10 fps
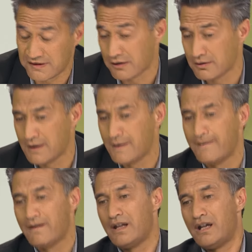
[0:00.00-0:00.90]
So
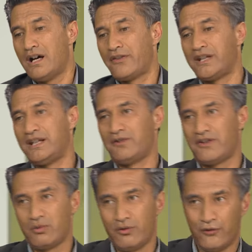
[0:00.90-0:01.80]
I think
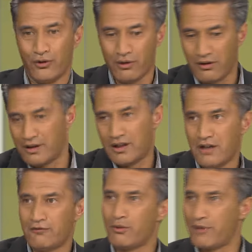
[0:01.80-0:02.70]
everything will fall
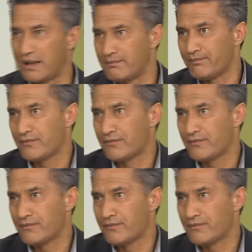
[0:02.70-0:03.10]
from that.